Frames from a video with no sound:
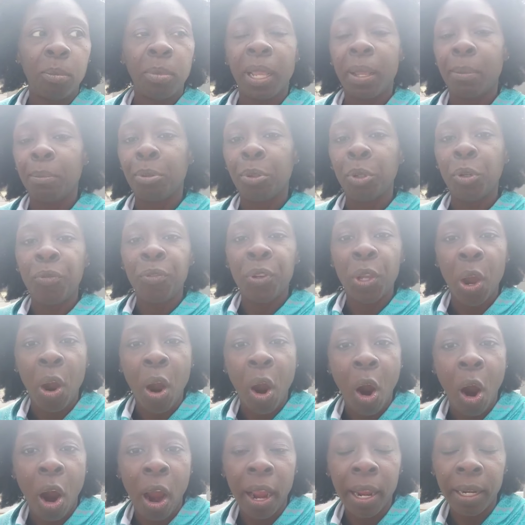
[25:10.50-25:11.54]
improve your
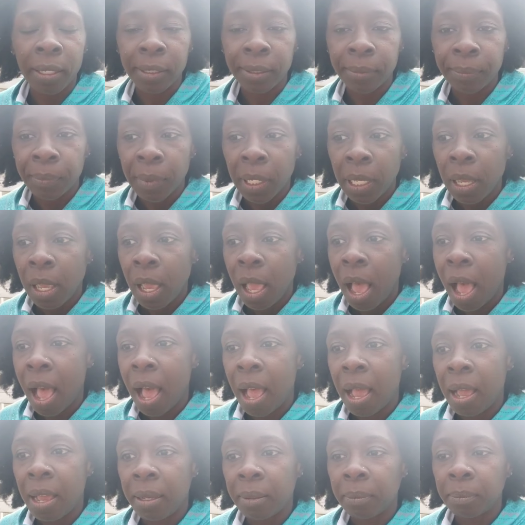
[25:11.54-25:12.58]
heart?
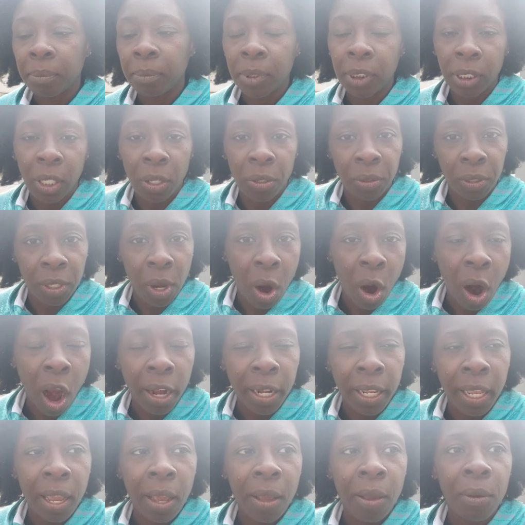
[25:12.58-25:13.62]
So
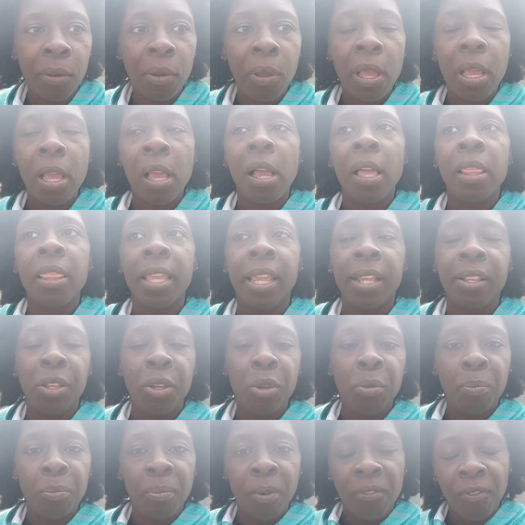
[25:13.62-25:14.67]
cardio, then
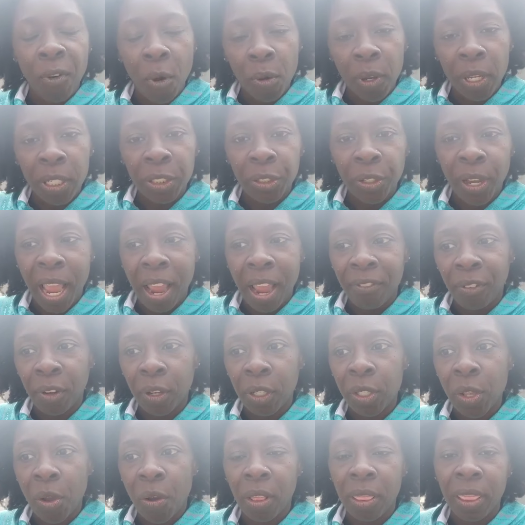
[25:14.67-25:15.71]
you focus your
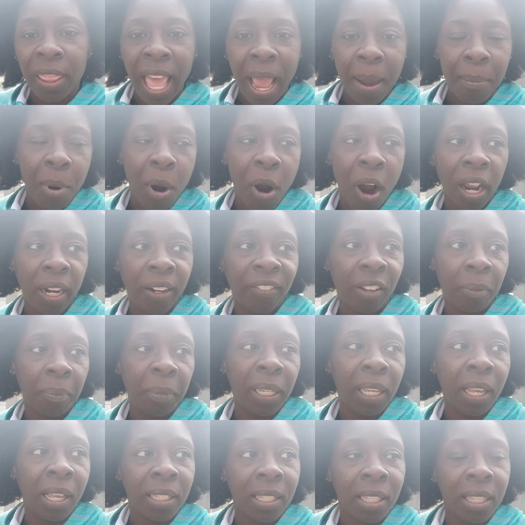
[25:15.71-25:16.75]
efforts on that part of it,
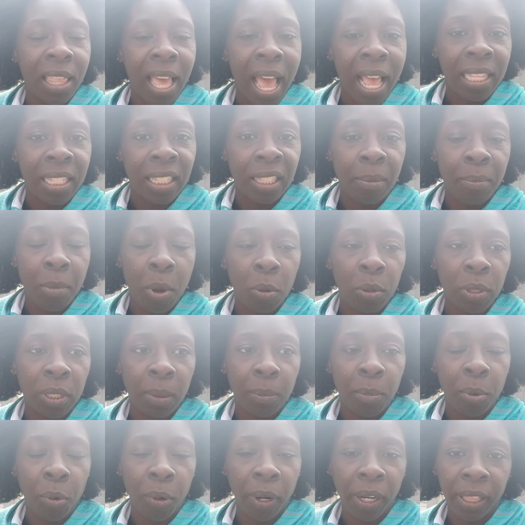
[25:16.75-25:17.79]
because that's the most
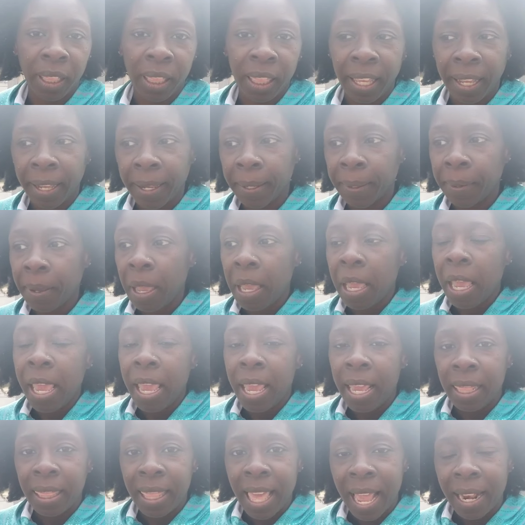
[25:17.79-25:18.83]
important thing
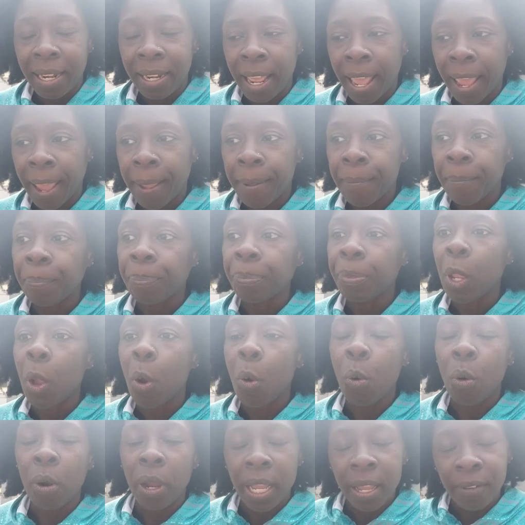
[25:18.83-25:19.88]
in that day.
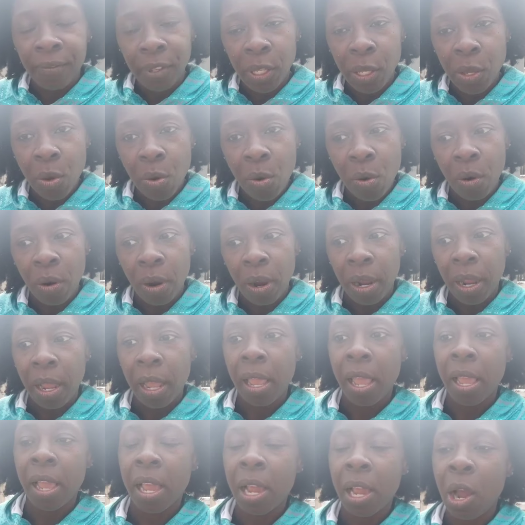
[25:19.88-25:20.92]
Or if your
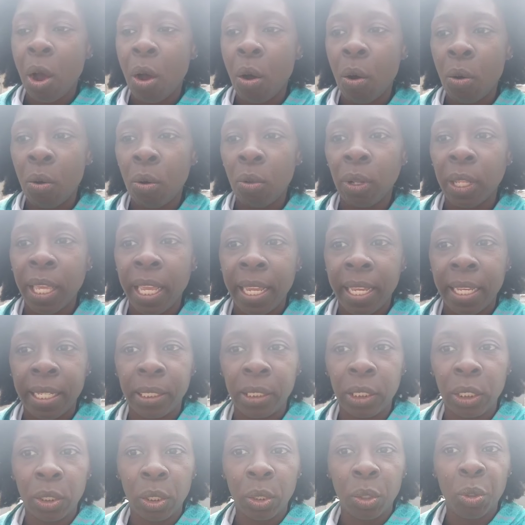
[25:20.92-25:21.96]
goal
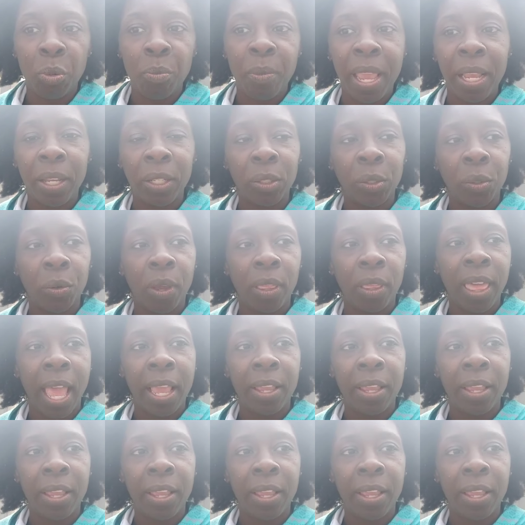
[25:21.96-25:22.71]
is to make sure that